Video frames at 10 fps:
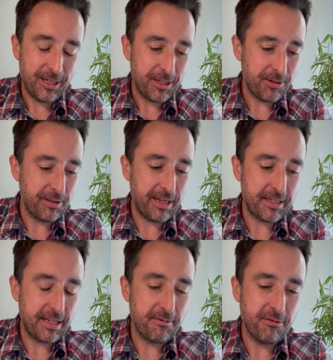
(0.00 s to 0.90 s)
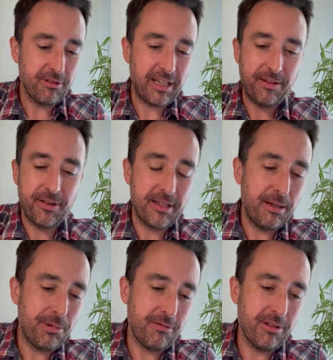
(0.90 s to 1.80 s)
So in the extended, we'll dive in
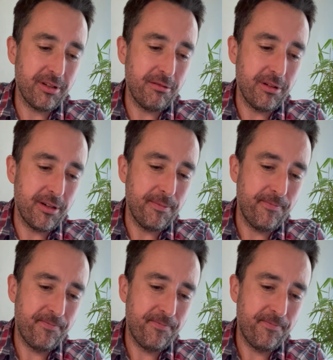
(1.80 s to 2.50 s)
deeper. We'll